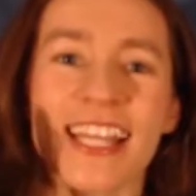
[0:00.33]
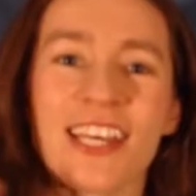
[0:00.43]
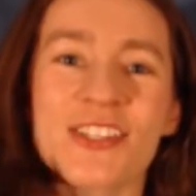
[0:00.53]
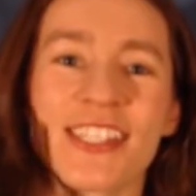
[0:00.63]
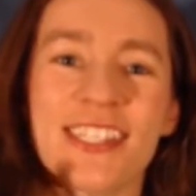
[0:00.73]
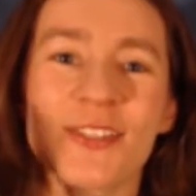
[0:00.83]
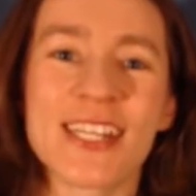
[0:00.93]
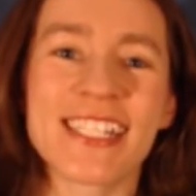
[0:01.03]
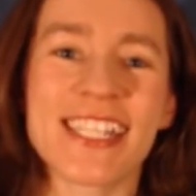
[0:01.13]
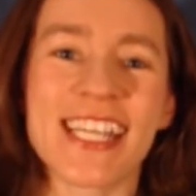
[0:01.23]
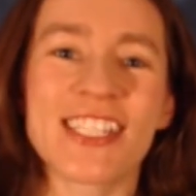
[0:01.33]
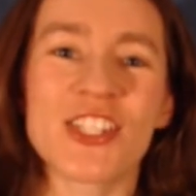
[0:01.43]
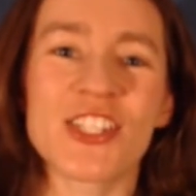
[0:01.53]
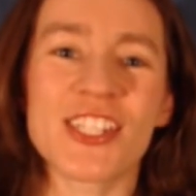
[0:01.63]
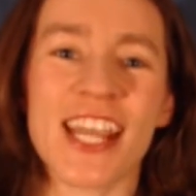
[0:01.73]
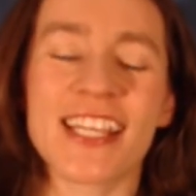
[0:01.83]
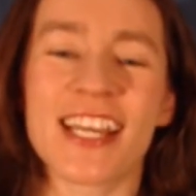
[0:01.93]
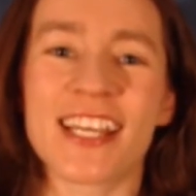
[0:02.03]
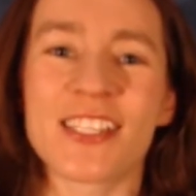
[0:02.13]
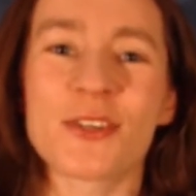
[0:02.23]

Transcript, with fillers: Hello students, it's Shayna,